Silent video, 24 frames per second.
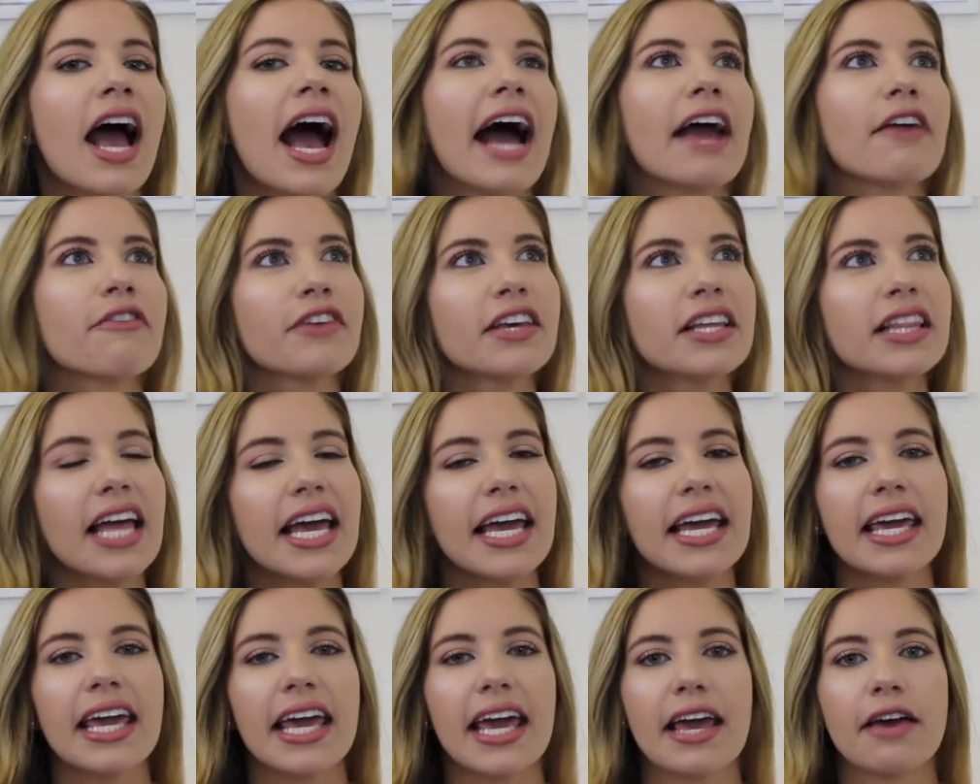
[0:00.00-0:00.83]
I feel
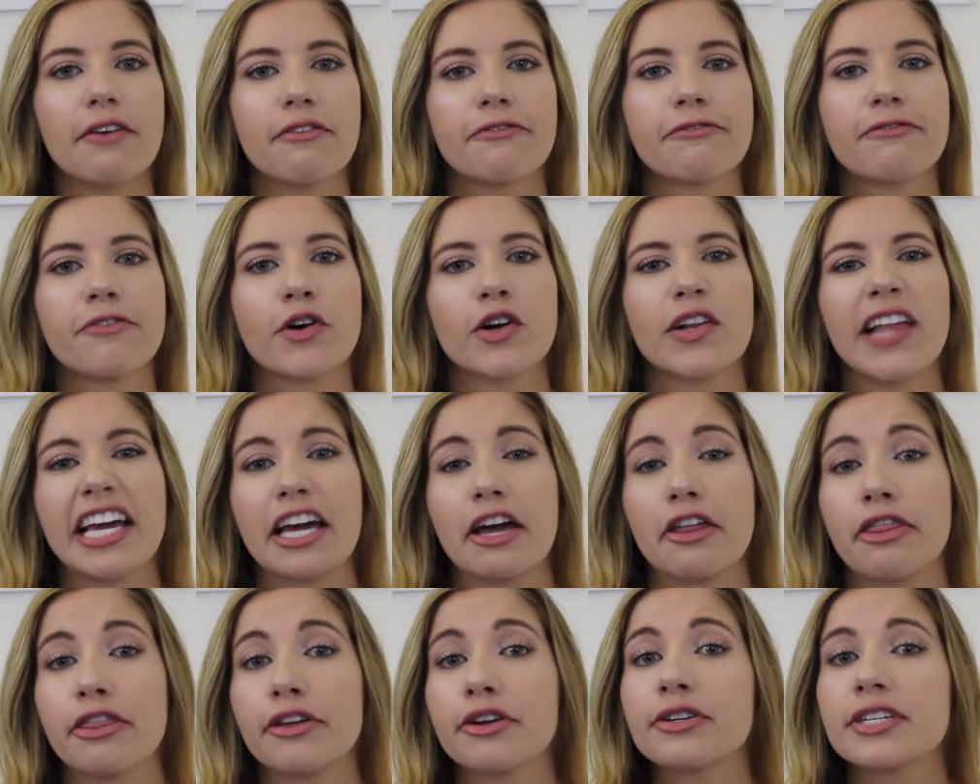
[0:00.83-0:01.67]
like for like
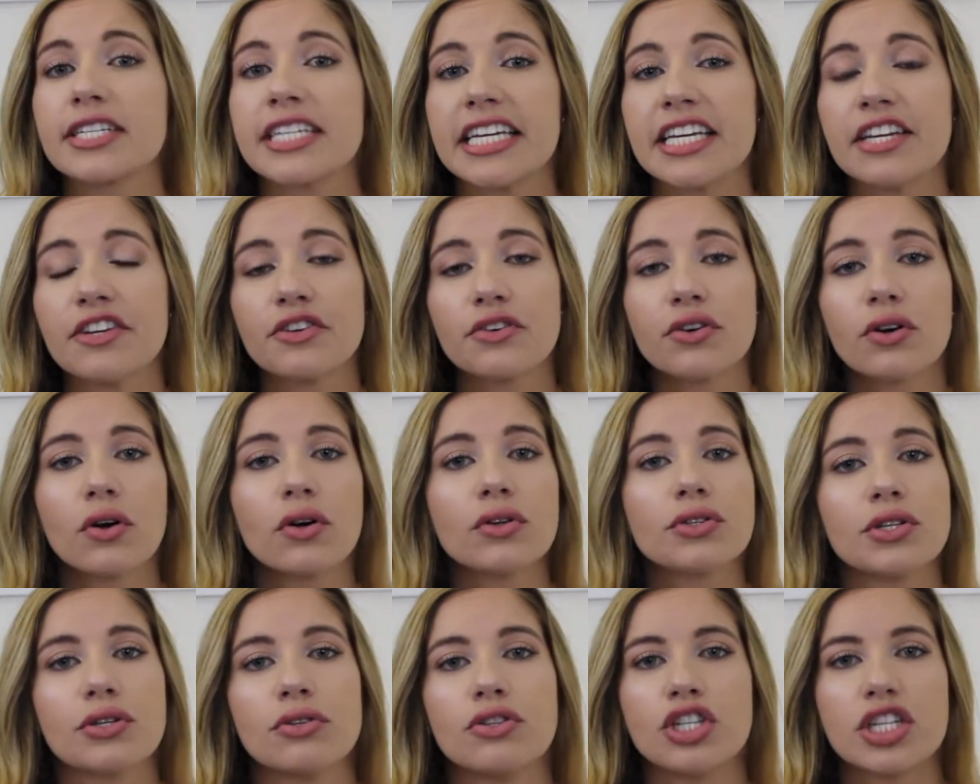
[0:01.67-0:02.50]
a
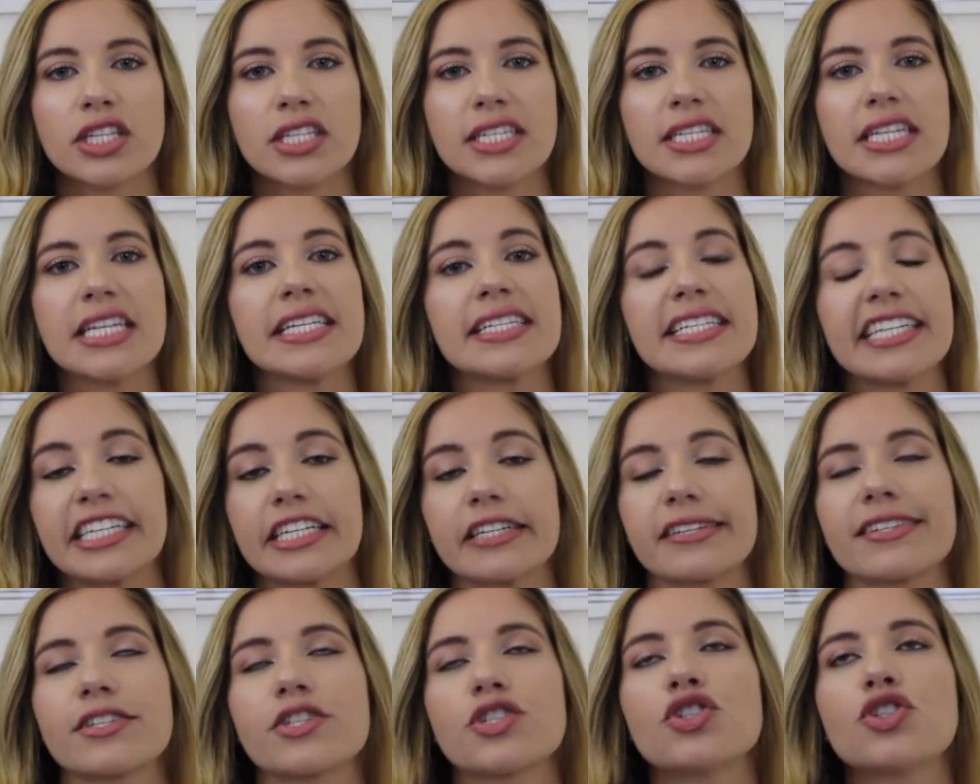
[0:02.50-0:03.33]
13-year-old who just needs like
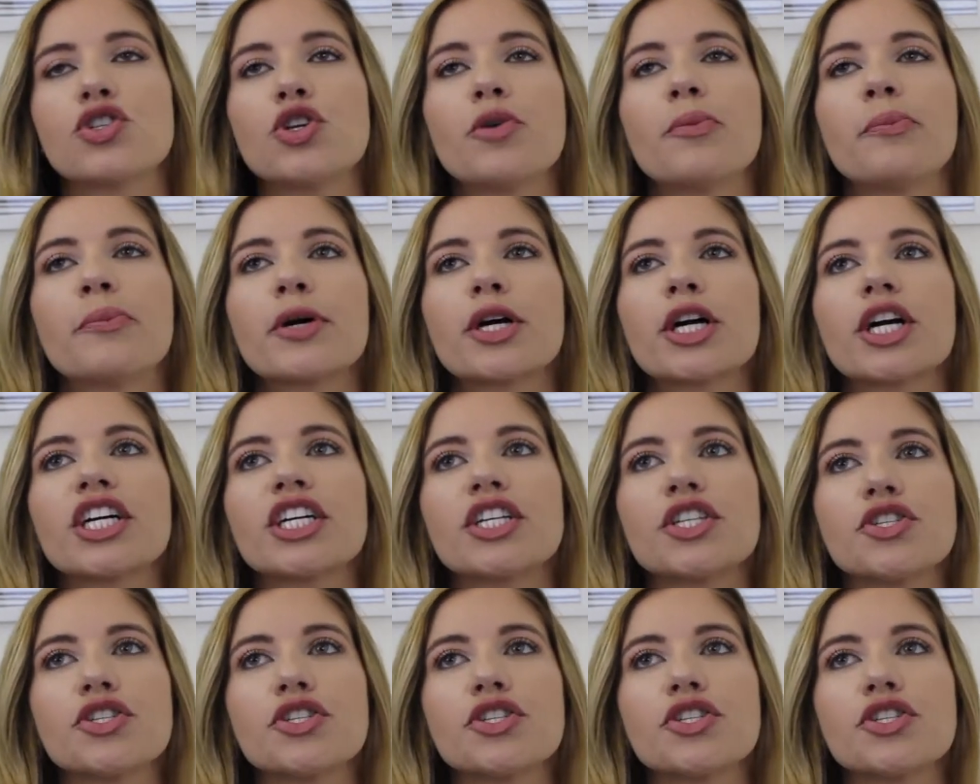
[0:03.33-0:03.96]
a super,